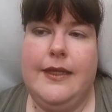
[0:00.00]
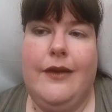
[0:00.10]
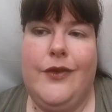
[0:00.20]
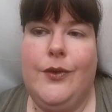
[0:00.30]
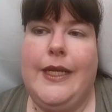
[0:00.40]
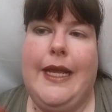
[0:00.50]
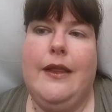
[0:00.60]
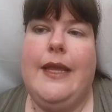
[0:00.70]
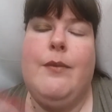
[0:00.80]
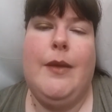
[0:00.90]
Now, if you were to
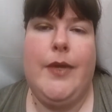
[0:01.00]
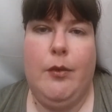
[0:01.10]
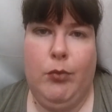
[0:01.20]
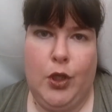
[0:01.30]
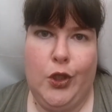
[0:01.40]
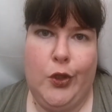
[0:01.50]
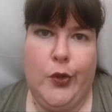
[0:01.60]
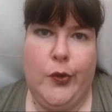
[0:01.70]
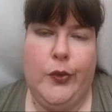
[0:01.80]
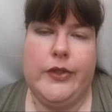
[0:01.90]
get like maybe a
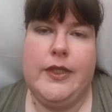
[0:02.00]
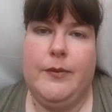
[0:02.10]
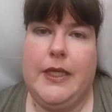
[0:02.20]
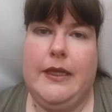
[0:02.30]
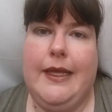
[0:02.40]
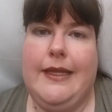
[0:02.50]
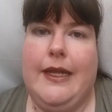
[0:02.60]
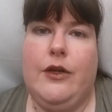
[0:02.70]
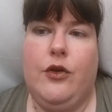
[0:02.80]
blue or something like that,